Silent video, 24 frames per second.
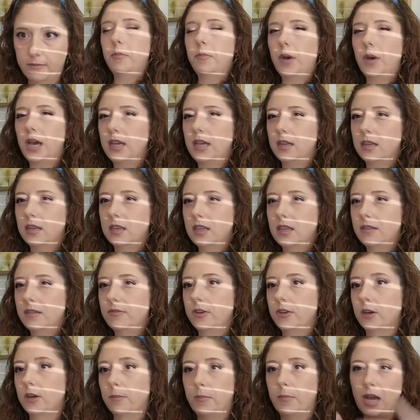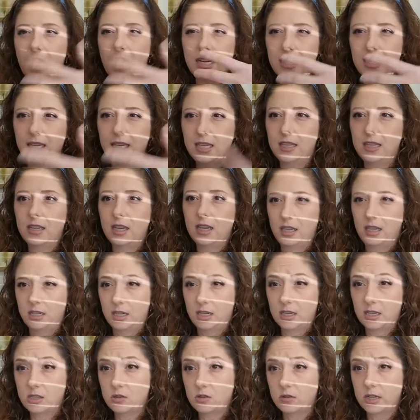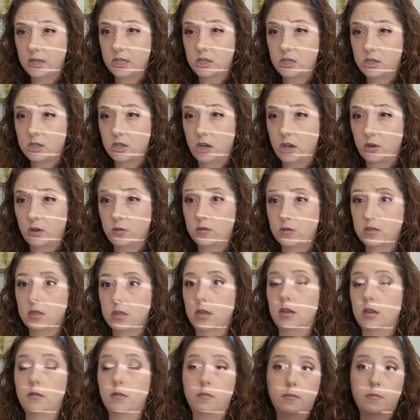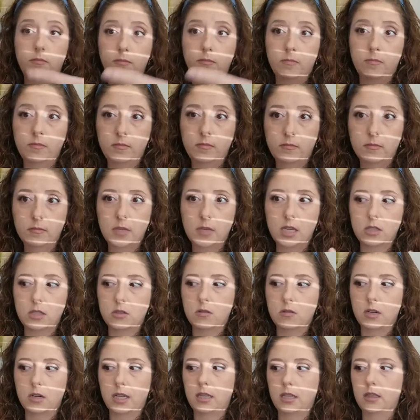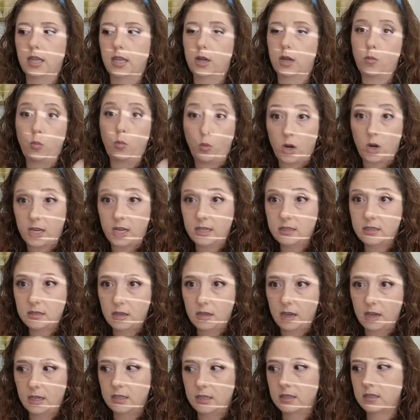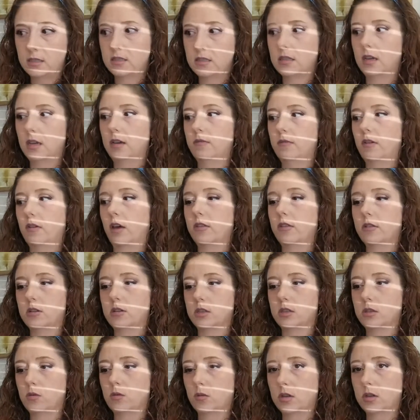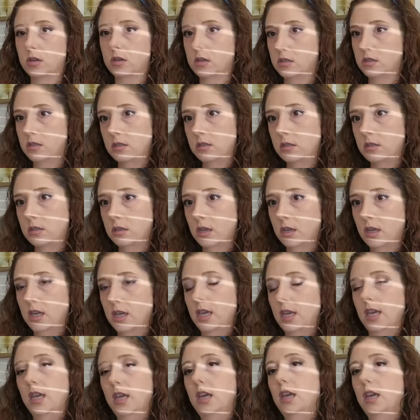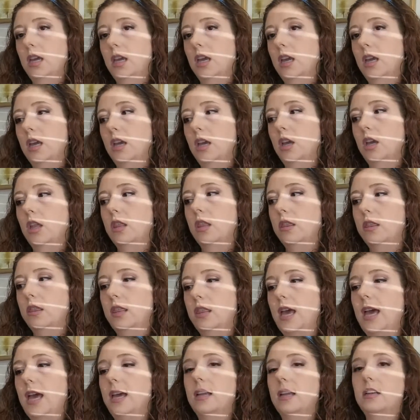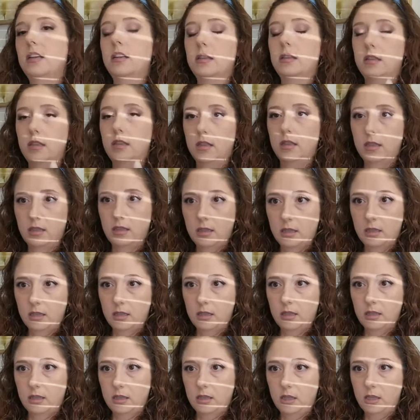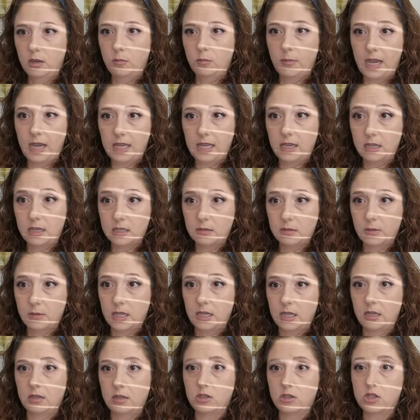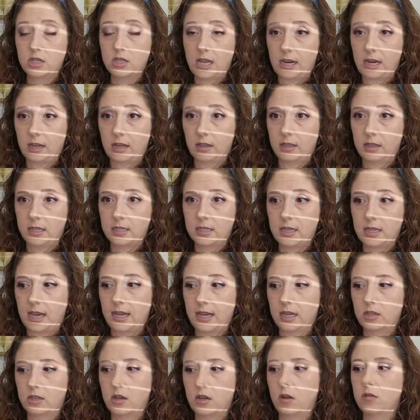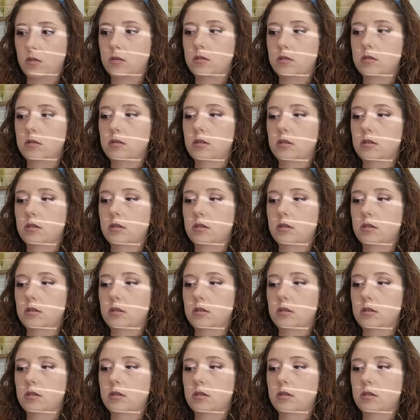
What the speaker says: But if your body and history shows some concerning warning signs of other disorders, then you may need to be genetically diagnosed.